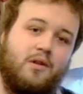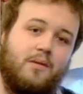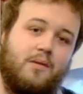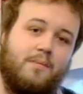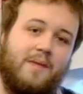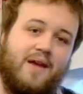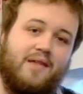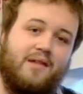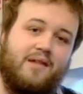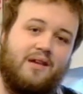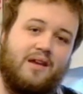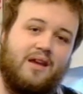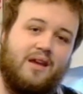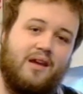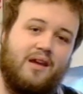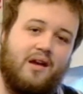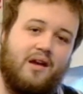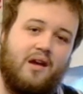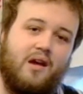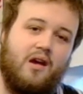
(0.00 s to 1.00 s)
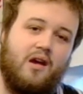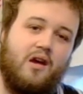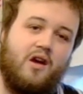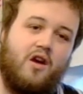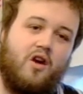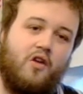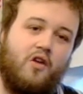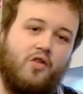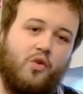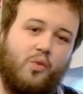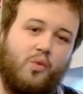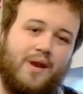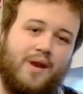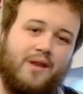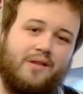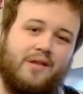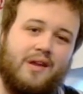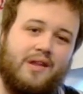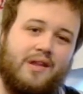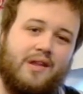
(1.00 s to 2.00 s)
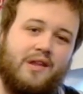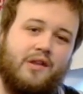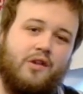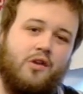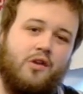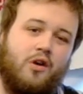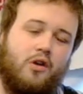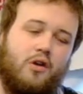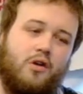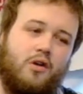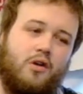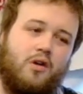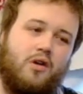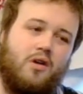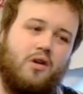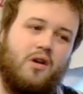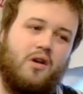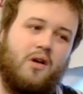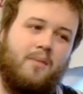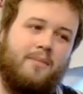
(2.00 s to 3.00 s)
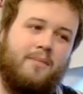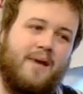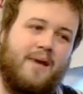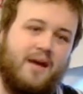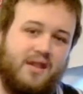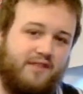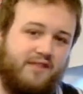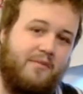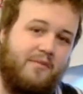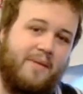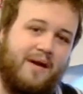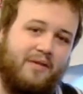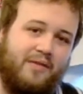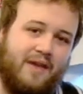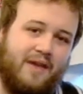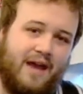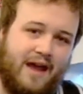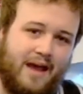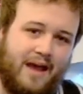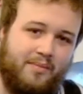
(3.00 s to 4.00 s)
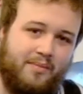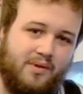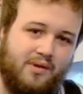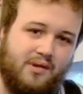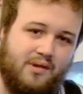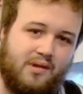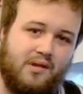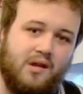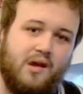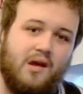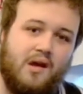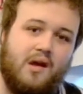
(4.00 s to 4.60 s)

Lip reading: Bethany. On the Wednesday, there's not a massive amount that happens.